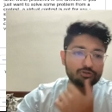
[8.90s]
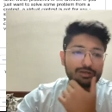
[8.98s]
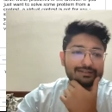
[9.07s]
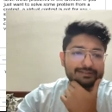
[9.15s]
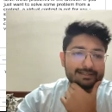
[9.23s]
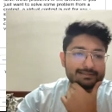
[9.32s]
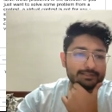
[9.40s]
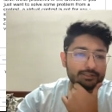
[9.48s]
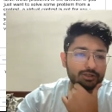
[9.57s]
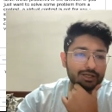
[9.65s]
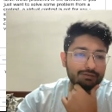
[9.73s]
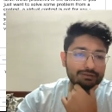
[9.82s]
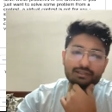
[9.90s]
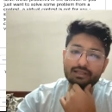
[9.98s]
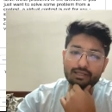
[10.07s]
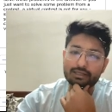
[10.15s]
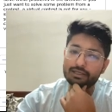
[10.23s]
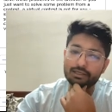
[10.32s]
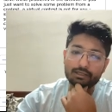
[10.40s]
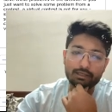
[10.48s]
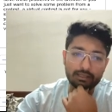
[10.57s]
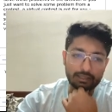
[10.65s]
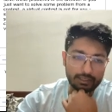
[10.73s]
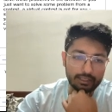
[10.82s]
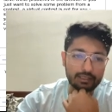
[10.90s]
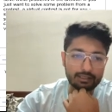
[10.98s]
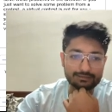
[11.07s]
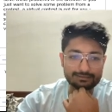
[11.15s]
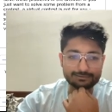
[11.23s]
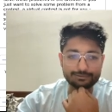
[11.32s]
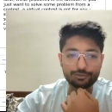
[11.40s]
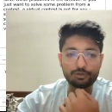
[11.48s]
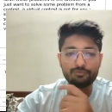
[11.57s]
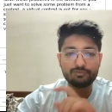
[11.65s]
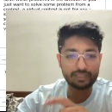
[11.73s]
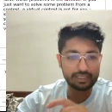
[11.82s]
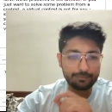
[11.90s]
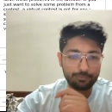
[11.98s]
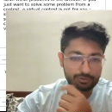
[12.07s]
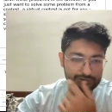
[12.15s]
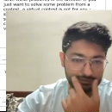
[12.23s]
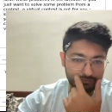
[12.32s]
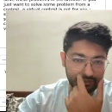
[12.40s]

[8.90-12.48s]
as you can see, you're given an array A consisting of k positive